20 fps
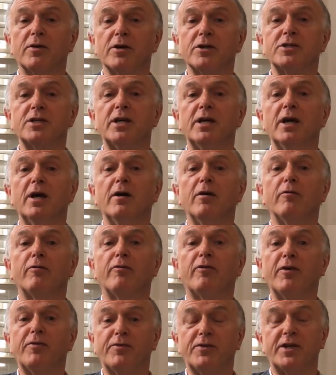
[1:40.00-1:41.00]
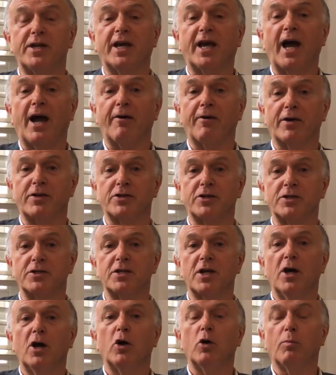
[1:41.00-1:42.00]
30, 50
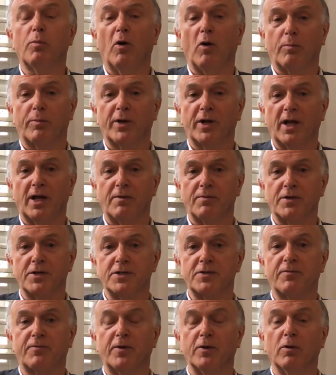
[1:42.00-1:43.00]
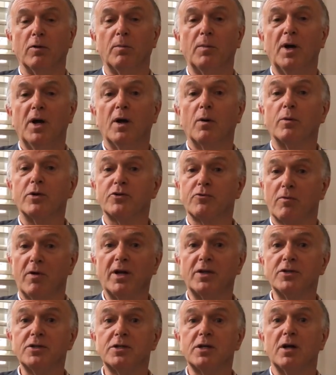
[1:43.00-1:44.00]
characters who populate this film, which
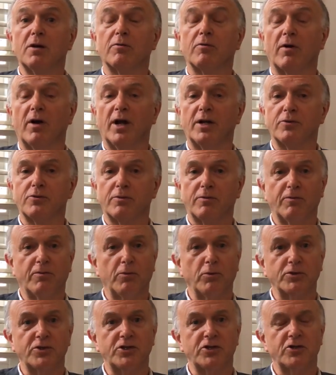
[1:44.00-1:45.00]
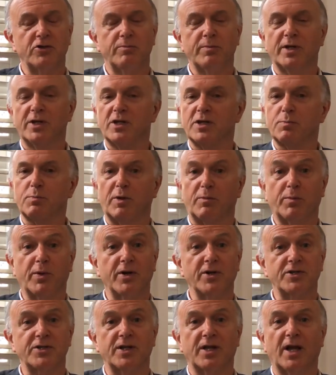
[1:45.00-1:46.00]
runs for 142 minutes, but
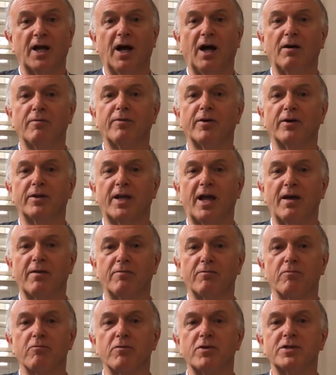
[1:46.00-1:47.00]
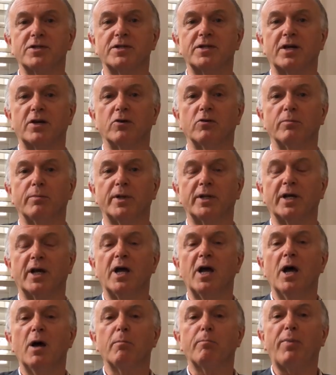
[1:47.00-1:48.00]
personally, I found every single minute
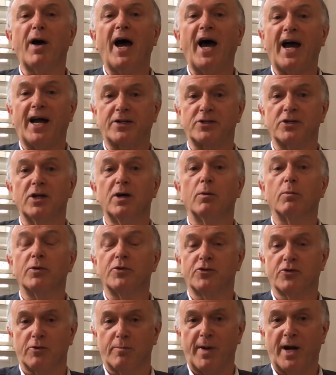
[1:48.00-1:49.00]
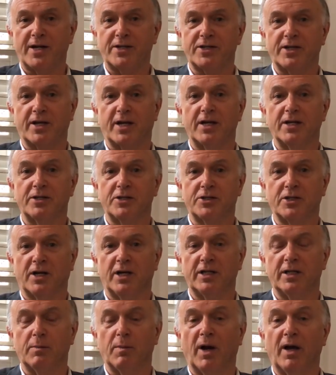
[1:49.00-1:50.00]
packed with dramatic
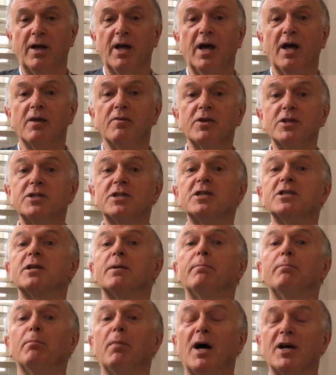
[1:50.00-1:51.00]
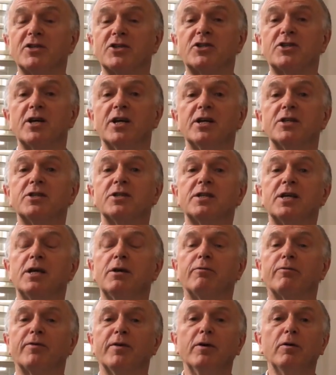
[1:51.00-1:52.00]
dynamite. This is a must-see
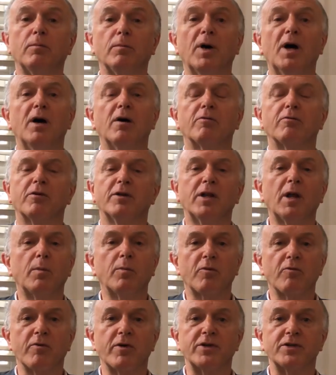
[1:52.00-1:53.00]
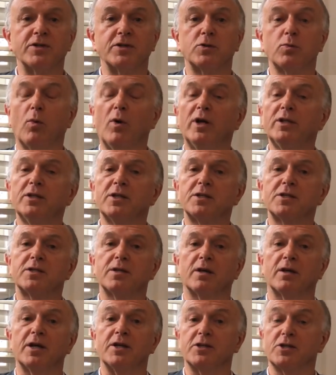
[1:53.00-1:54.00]
film for a number of reasons. One,
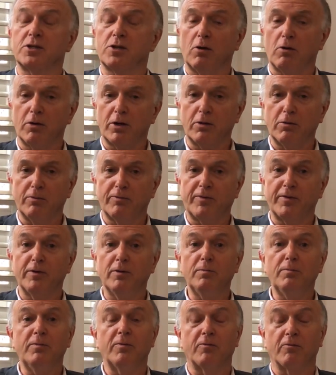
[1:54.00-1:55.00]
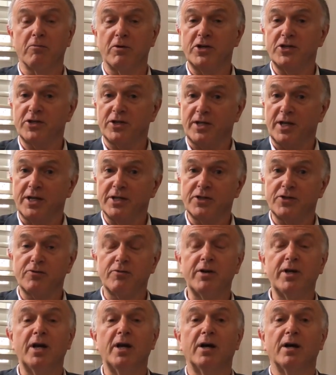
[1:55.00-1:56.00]
it's a historical film, recent
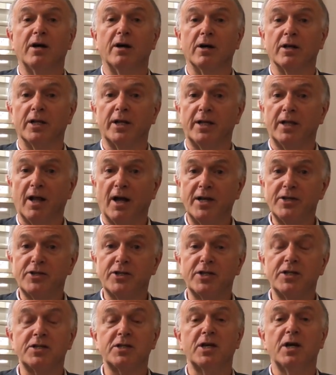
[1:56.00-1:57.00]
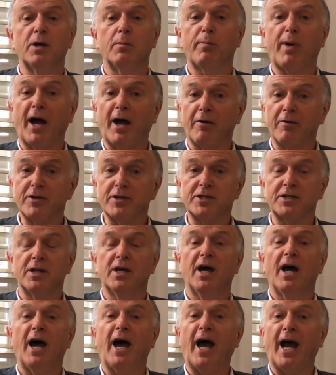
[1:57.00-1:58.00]
history, early 90s, Paris,
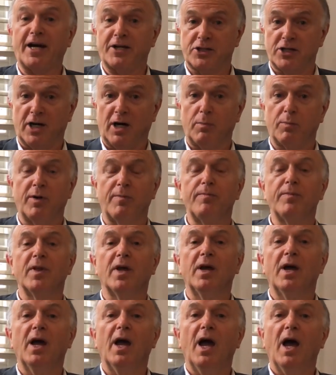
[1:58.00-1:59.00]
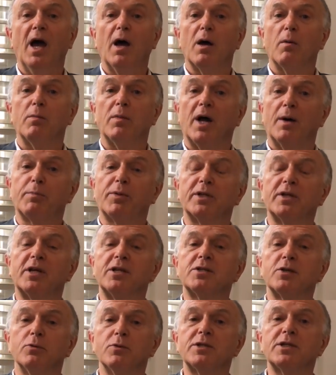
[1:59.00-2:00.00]
ACT UP. But
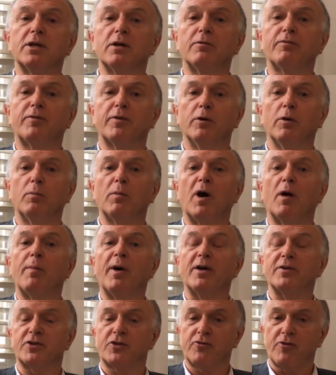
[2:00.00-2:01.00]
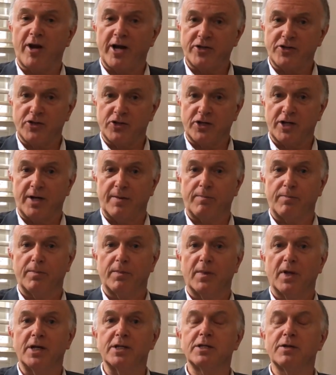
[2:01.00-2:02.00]
it's also a film about strategy.
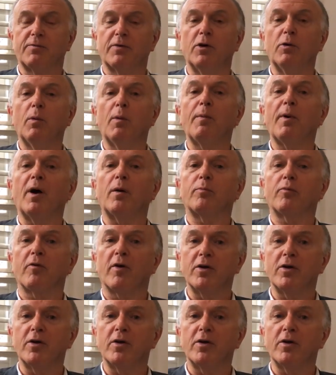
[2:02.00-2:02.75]
It's a film about